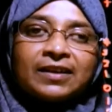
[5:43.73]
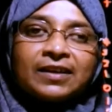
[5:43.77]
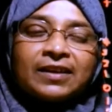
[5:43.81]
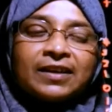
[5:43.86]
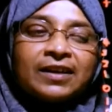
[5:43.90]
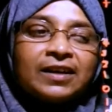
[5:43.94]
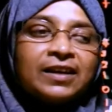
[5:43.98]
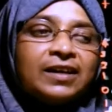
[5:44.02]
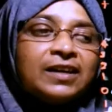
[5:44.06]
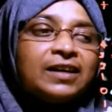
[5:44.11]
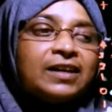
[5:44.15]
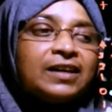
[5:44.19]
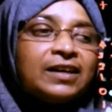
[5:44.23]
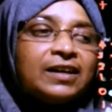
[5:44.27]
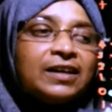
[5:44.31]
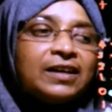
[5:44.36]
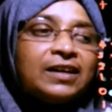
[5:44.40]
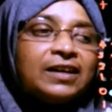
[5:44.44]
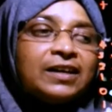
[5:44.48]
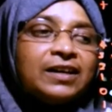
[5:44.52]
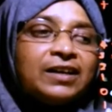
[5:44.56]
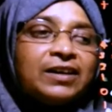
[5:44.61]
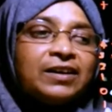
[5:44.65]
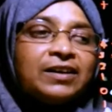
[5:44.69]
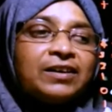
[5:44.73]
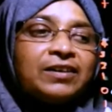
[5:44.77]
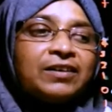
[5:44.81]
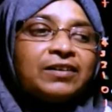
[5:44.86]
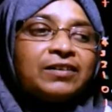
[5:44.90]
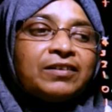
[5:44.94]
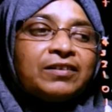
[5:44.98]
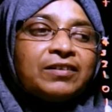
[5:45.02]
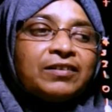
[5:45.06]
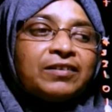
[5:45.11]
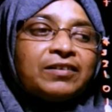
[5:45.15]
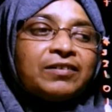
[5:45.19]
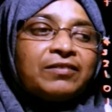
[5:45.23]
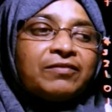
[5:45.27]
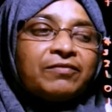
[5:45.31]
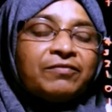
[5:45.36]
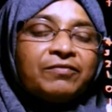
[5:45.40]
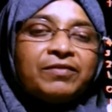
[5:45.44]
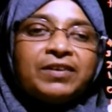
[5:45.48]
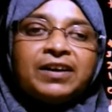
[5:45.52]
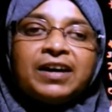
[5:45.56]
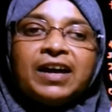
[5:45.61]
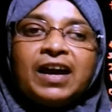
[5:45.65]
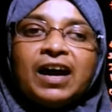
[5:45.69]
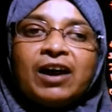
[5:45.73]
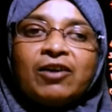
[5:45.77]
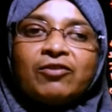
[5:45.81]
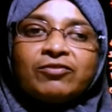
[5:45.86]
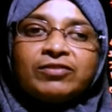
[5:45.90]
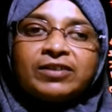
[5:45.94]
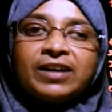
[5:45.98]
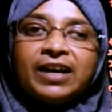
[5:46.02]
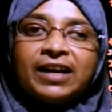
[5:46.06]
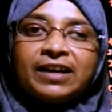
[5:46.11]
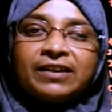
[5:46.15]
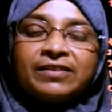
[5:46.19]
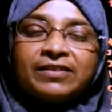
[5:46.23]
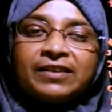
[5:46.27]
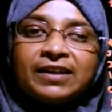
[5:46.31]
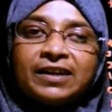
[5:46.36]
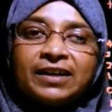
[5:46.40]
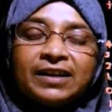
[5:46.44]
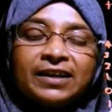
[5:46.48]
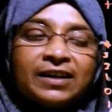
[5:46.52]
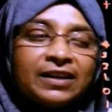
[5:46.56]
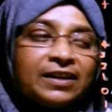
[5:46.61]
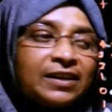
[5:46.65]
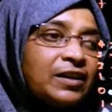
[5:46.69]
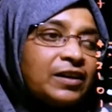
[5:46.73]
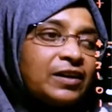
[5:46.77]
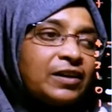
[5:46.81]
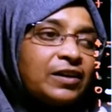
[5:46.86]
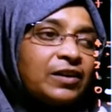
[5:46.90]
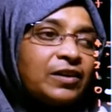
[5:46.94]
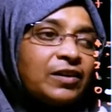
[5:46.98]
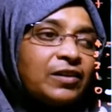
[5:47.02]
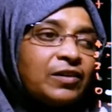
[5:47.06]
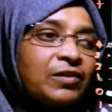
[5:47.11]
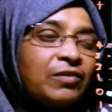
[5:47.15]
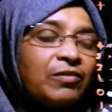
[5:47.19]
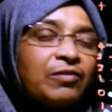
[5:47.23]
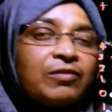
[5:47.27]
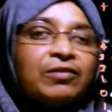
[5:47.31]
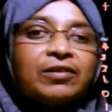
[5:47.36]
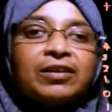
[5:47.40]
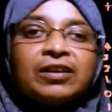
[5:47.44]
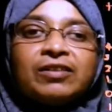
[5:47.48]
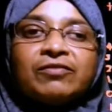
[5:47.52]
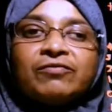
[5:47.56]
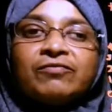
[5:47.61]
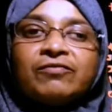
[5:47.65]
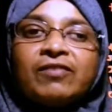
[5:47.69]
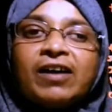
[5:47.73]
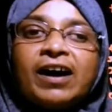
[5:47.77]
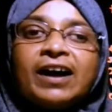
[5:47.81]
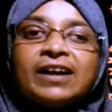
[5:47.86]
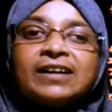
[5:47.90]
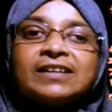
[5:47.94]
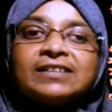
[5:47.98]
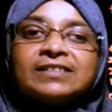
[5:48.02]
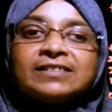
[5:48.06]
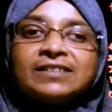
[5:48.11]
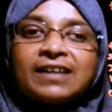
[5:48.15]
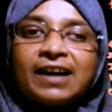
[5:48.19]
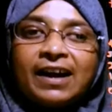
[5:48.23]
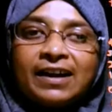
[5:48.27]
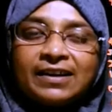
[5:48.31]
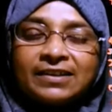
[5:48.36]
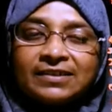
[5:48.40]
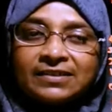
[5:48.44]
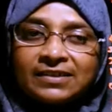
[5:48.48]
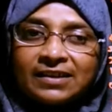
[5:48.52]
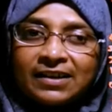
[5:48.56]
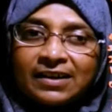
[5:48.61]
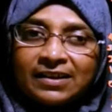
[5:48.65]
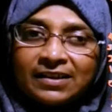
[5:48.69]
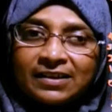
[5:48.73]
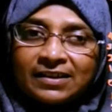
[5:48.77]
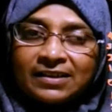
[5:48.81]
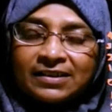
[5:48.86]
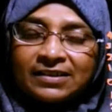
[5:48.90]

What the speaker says: Here we have get the only one side current.